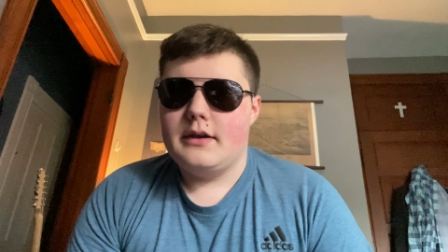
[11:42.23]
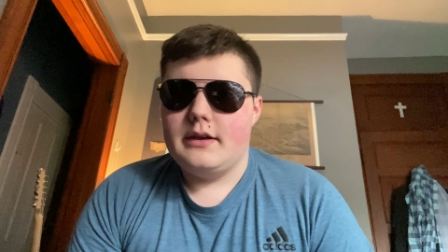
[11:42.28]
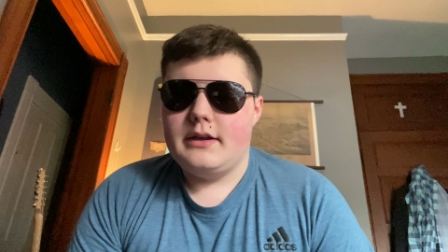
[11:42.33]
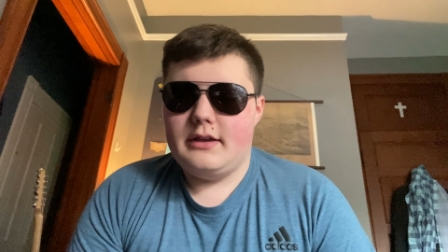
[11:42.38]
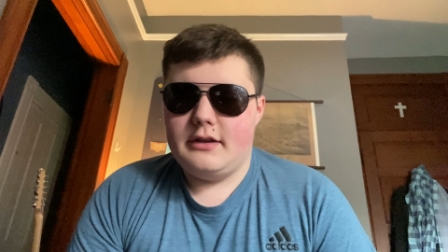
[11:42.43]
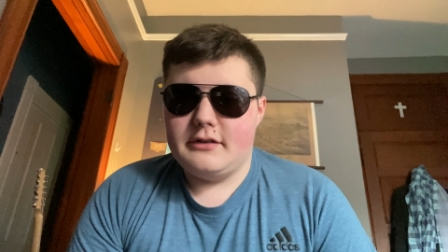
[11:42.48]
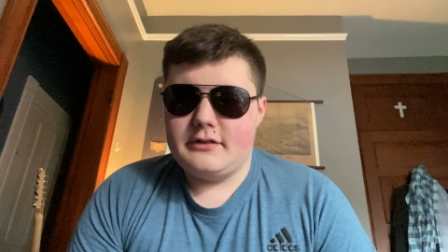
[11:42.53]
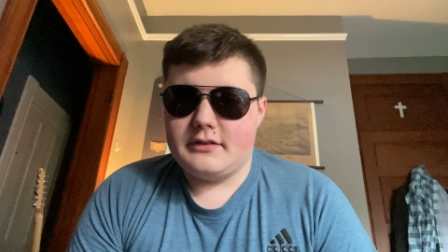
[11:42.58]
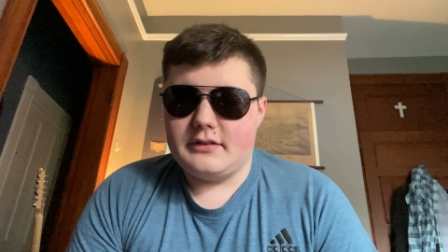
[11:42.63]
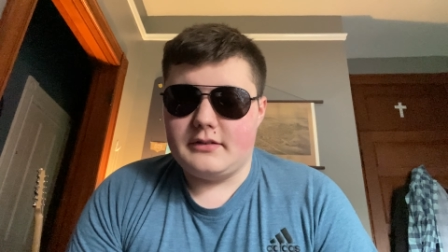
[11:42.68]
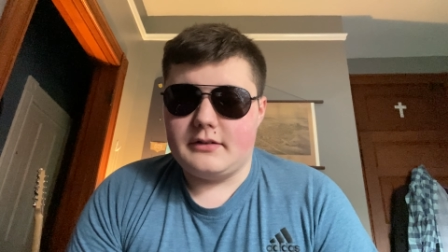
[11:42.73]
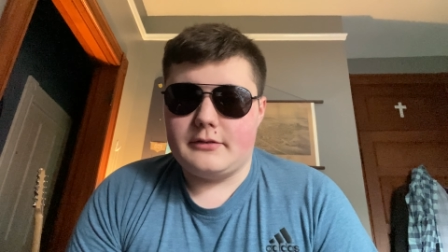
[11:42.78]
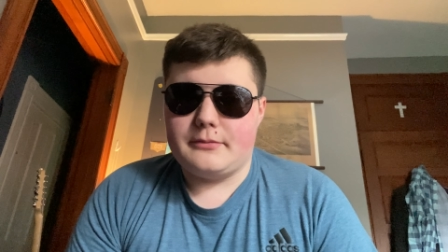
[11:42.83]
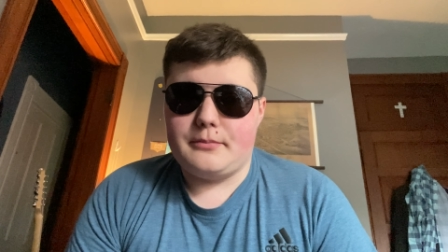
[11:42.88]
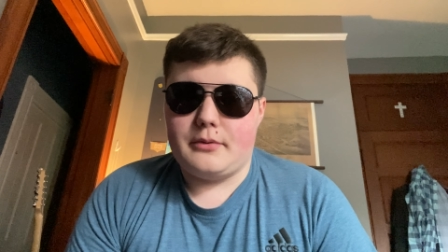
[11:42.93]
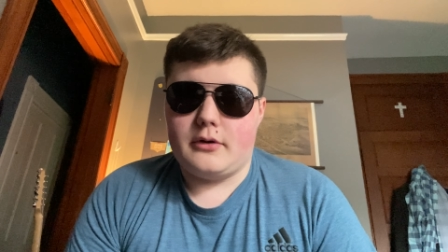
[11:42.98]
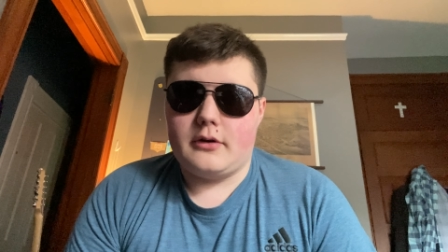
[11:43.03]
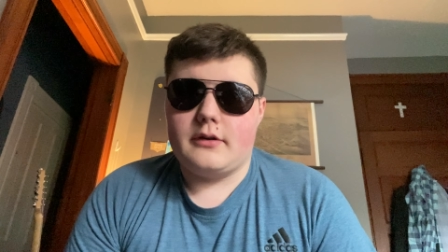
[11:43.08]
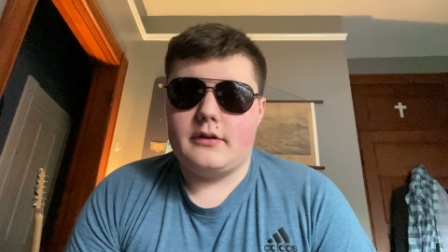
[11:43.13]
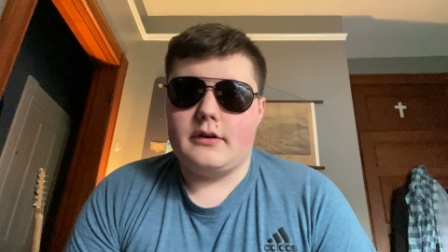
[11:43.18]
He is in this
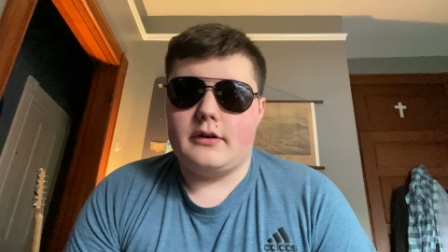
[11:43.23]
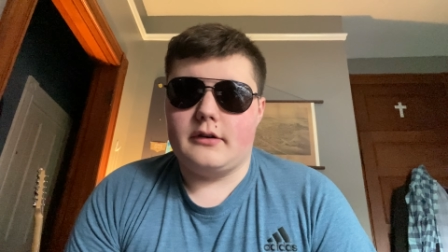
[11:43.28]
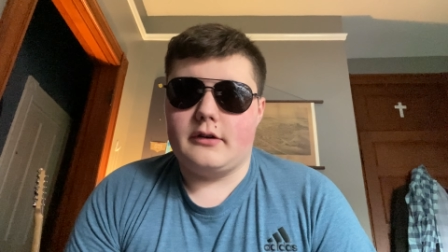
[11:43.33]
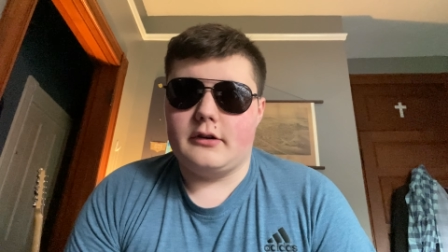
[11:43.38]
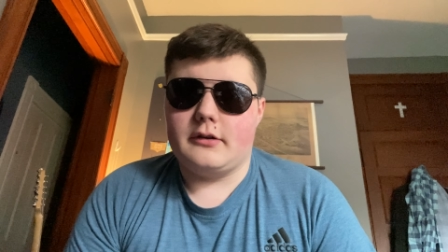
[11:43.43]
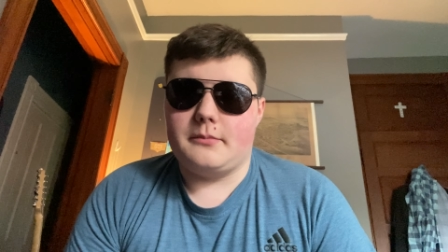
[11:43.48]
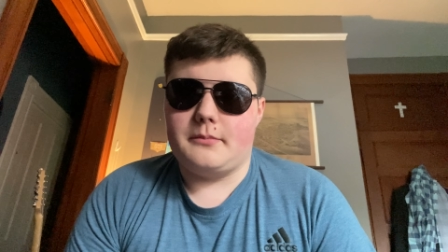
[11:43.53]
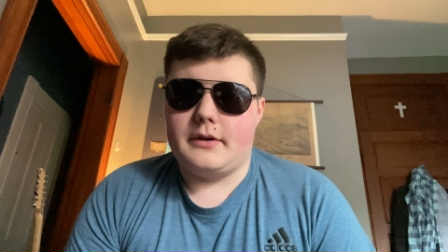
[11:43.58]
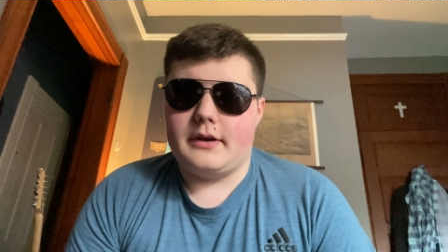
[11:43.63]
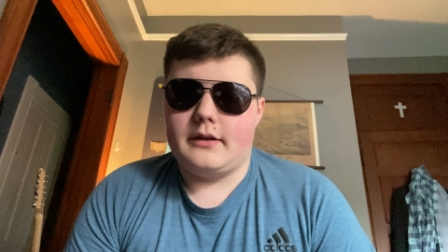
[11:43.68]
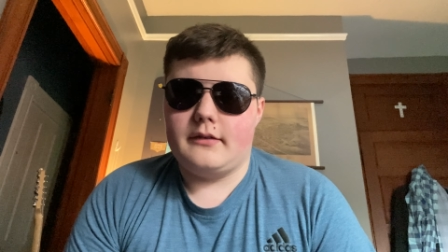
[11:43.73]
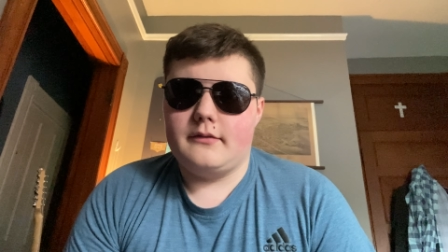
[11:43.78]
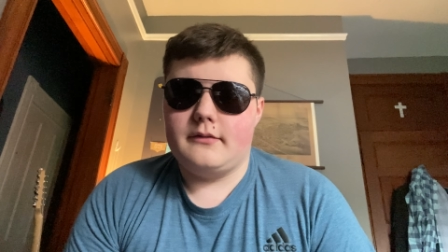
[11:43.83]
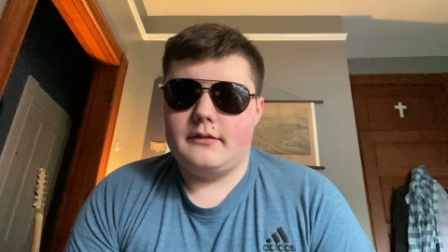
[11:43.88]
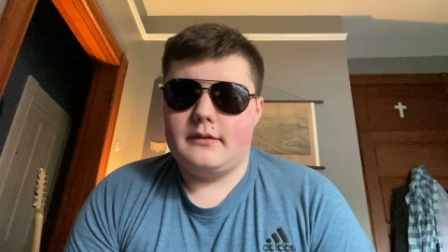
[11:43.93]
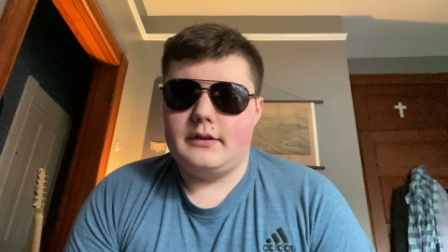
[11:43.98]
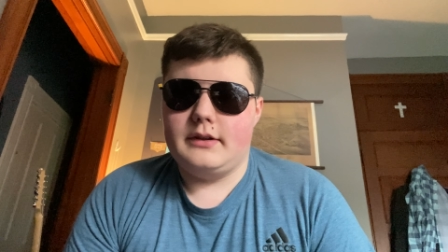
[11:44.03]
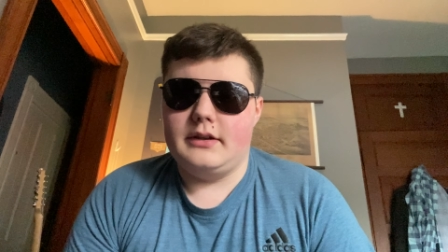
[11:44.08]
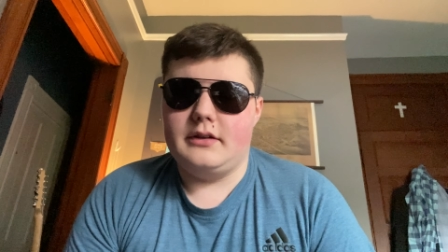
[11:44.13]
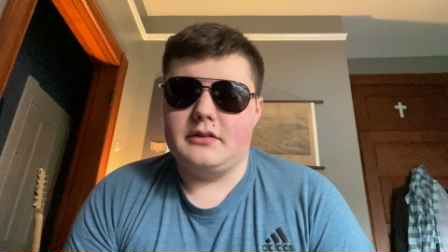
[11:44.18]
book a good bit.
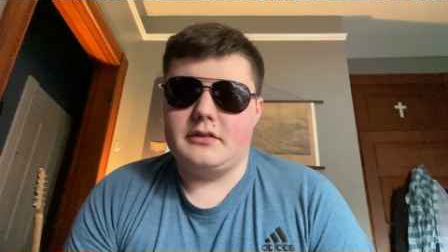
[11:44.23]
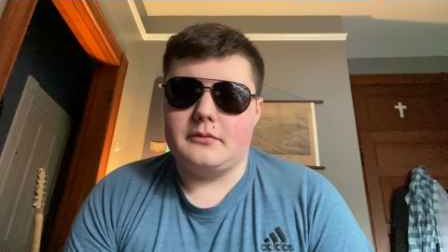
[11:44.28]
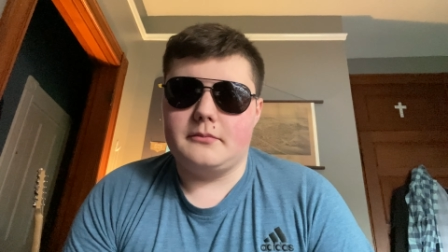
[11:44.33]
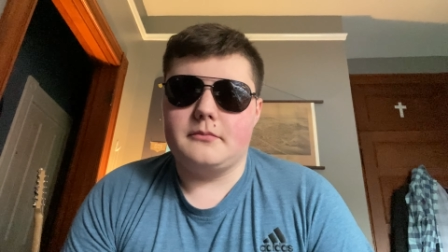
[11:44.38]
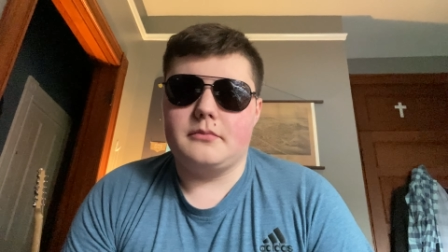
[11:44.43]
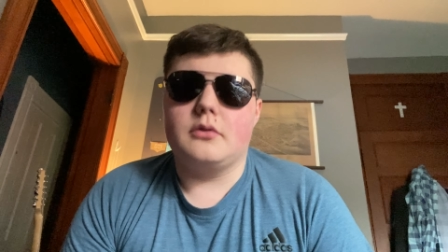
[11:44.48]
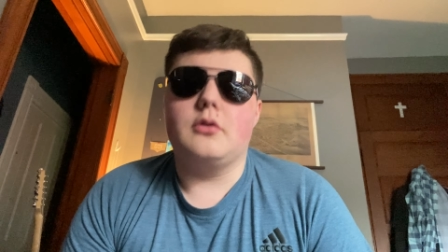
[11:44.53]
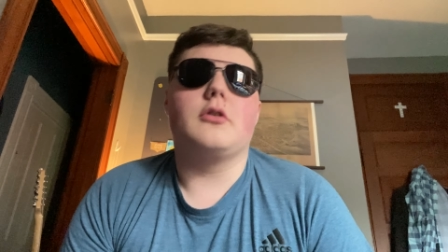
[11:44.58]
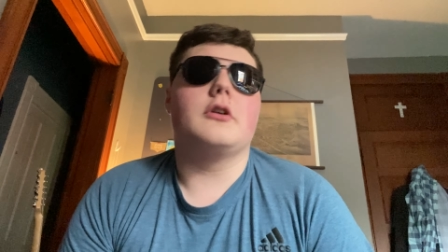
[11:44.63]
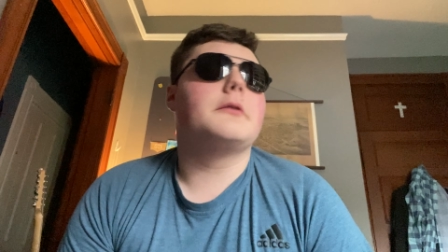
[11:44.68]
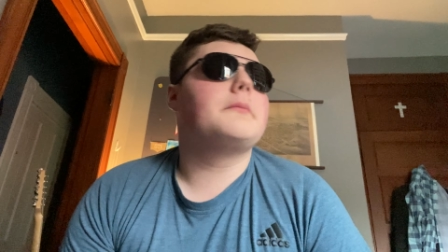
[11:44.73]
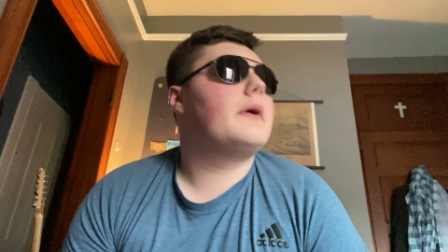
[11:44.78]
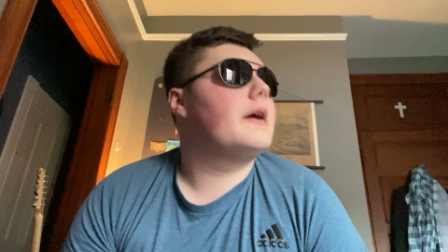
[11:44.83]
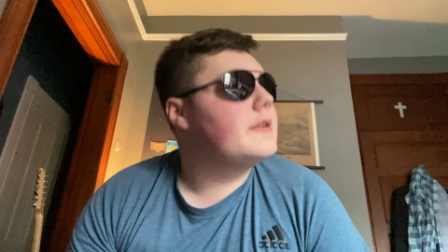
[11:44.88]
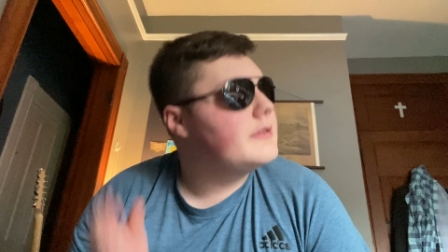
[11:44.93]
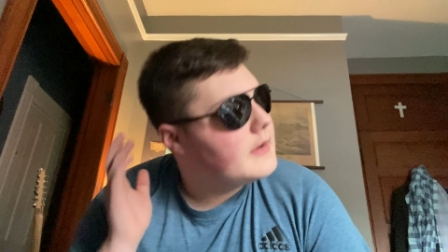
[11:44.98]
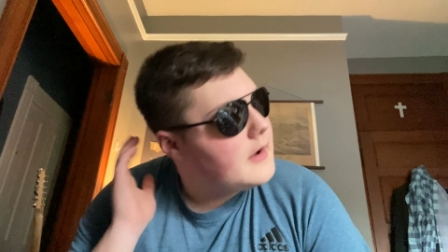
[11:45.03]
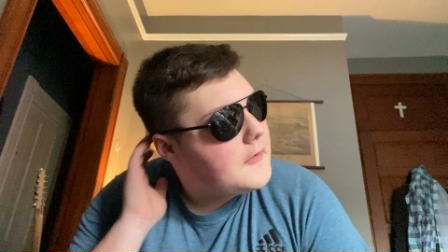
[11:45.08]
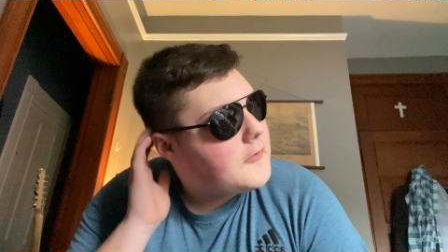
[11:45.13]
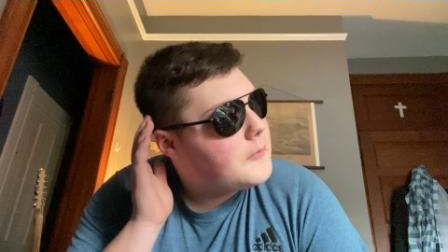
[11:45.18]
He's employed
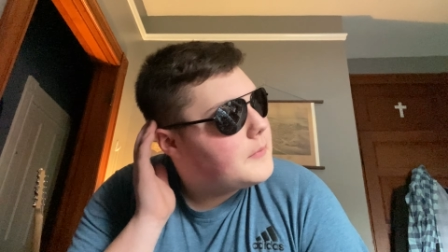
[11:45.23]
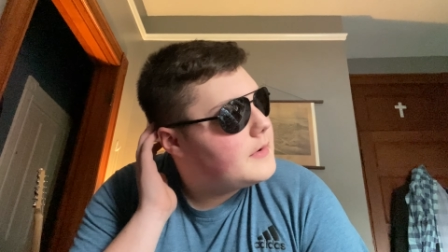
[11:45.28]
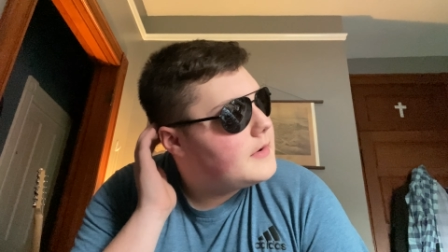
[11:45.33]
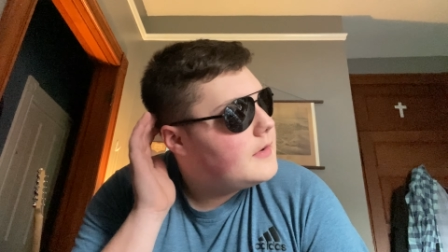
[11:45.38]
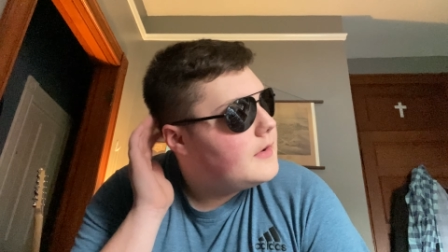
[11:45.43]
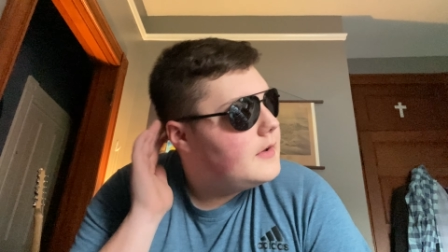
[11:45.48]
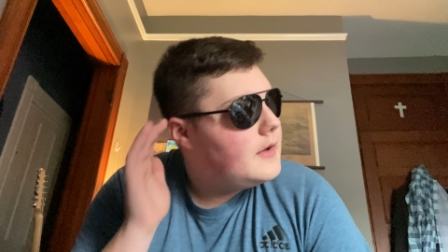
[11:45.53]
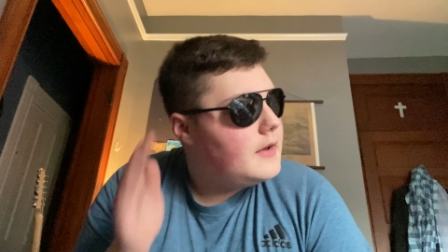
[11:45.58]
by the Overman